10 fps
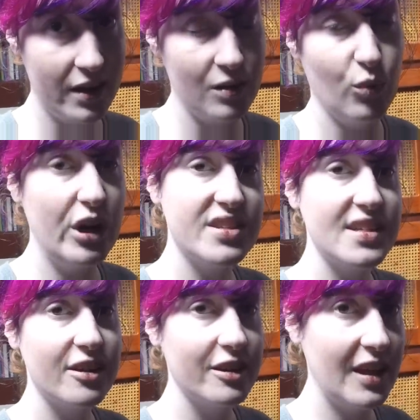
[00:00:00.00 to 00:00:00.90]
and
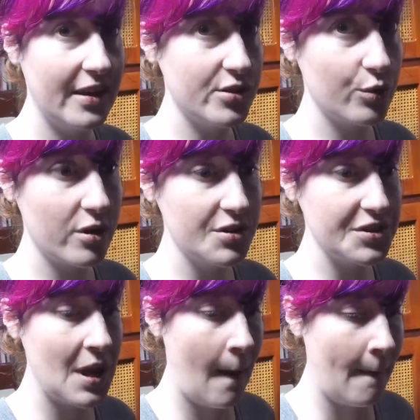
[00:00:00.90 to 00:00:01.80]
moist here in the
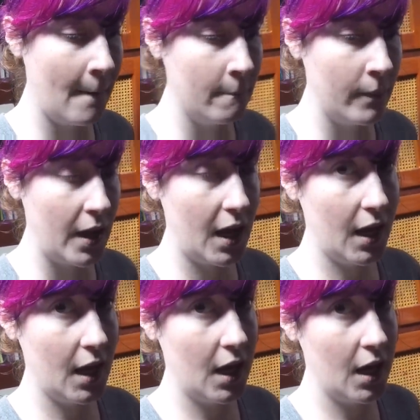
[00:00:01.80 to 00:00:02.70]
Azores,
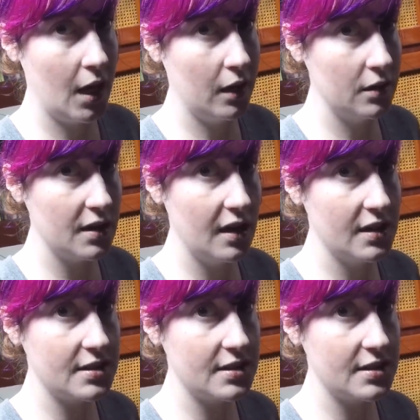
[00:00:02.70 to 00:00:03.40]
and it's